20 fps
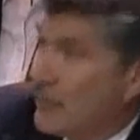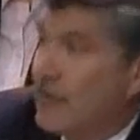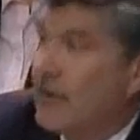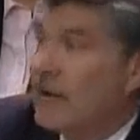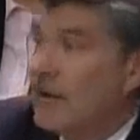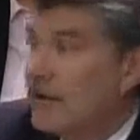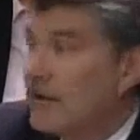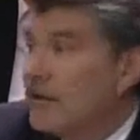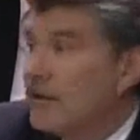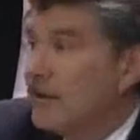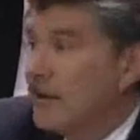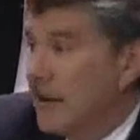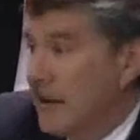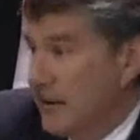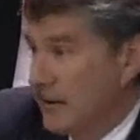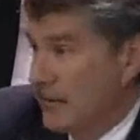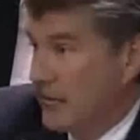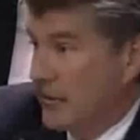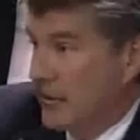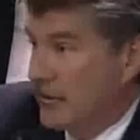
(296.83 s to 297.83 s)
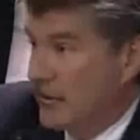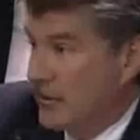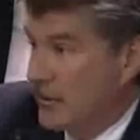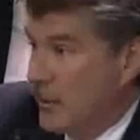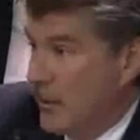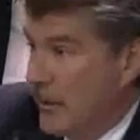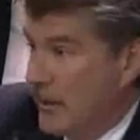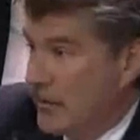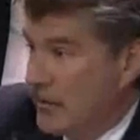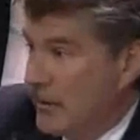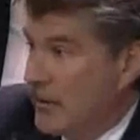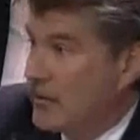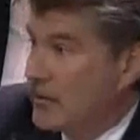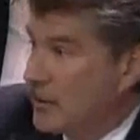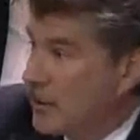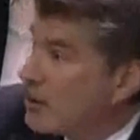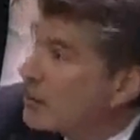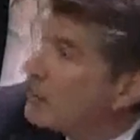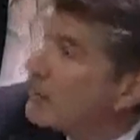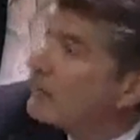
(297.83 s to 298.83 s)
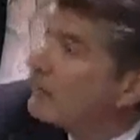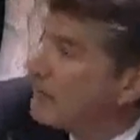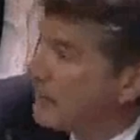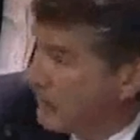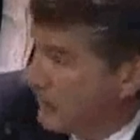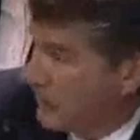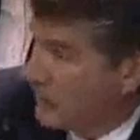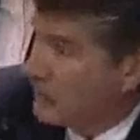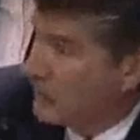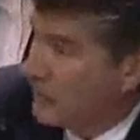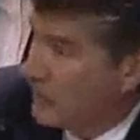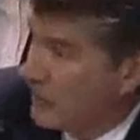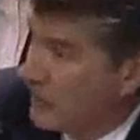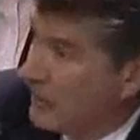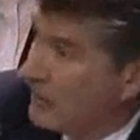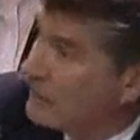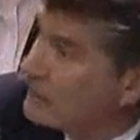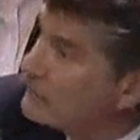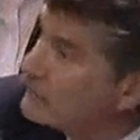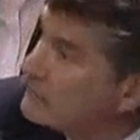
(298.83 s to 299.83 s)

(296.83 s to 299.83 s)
and it isn't east versus west, it's urban versus rural.